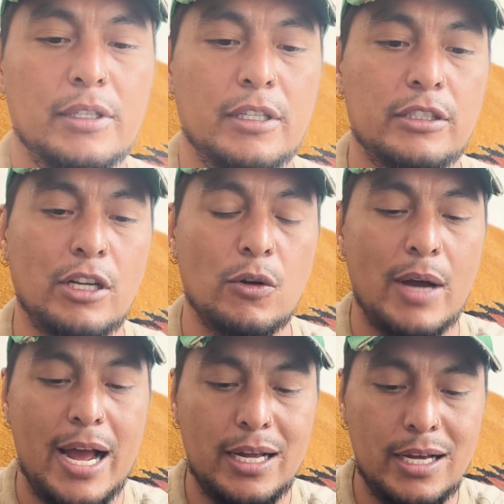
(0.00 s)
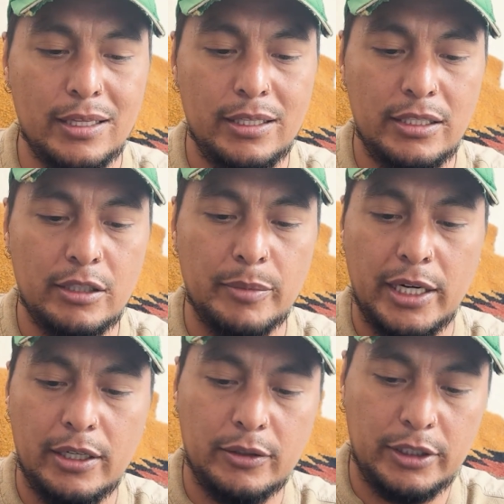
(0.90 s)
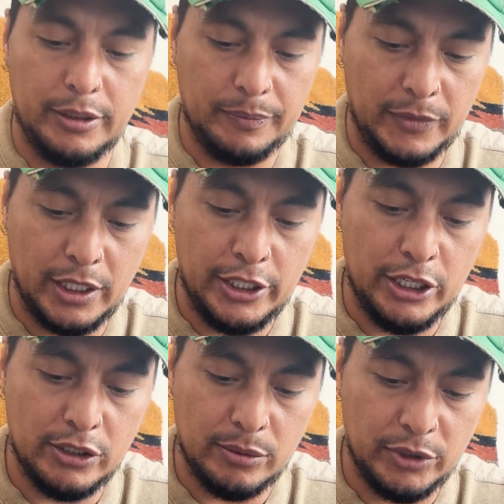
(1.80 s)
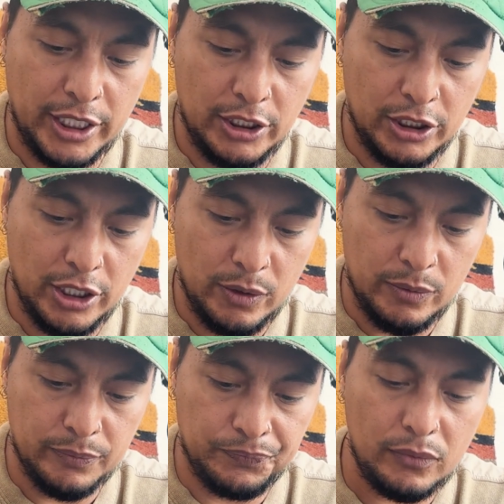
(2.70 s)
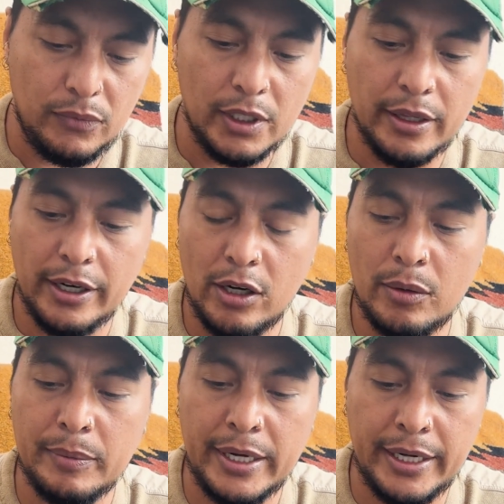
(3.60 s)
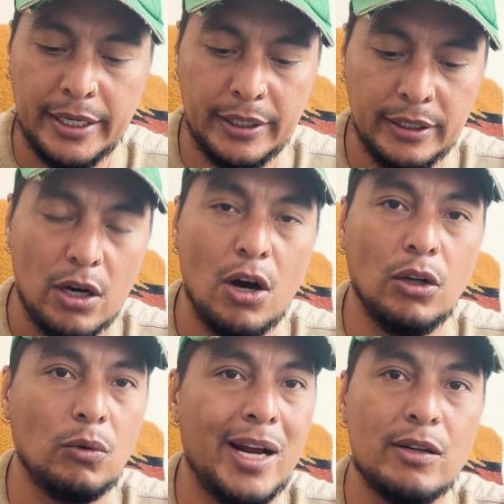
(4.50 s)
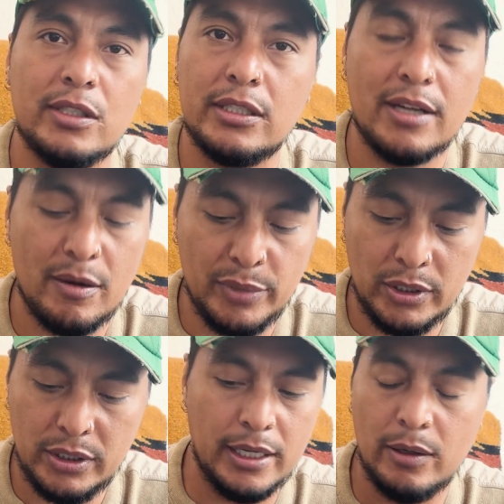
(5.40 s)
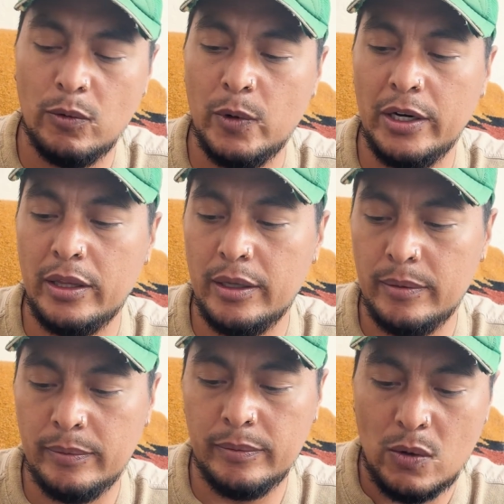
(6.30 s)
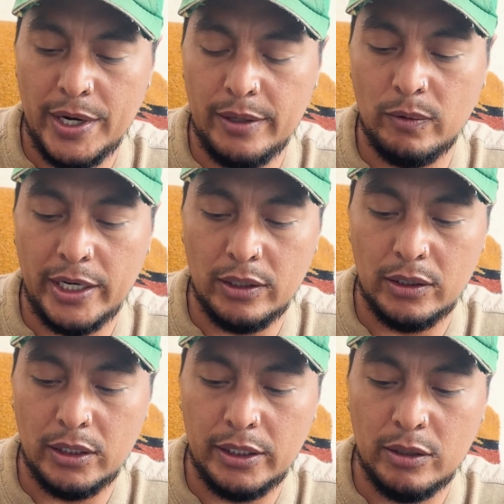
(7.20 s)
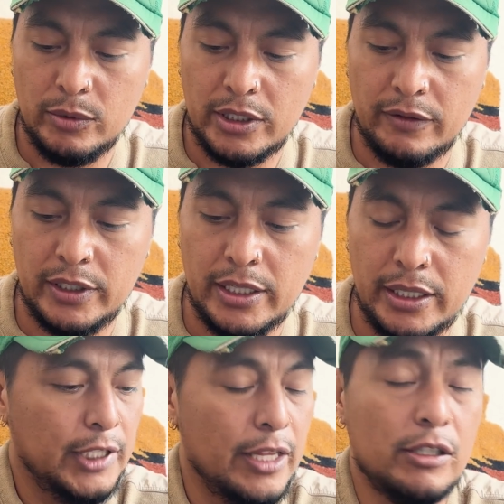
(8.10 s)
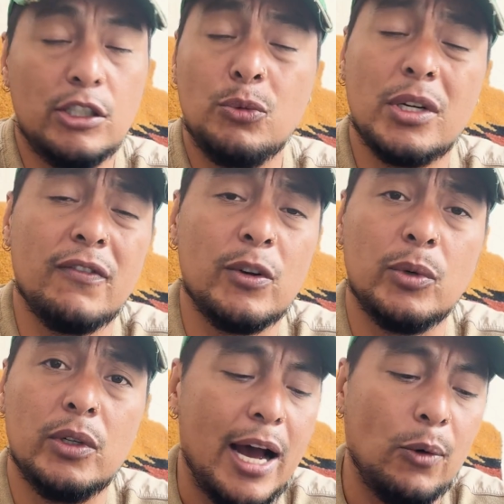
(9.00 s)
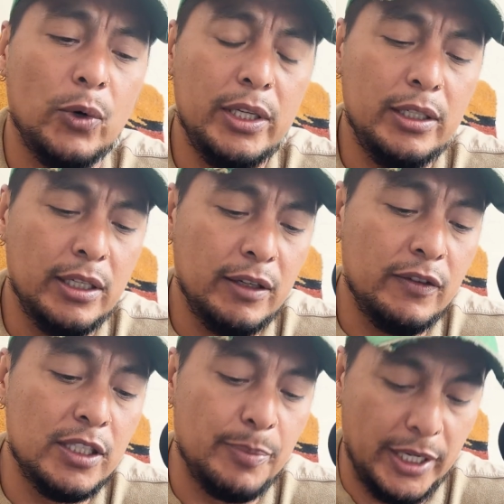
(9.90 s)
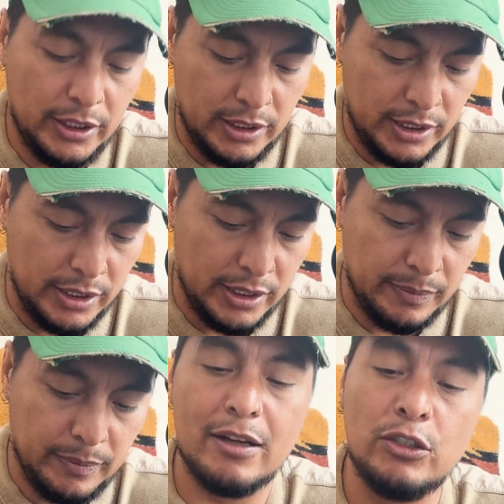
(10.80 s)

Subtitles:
So I got these about a year and some change ago. They're my all-around stompers. I wear them quite regularly, almost every day, and they're super comfortable. I really love the spaciousness in them.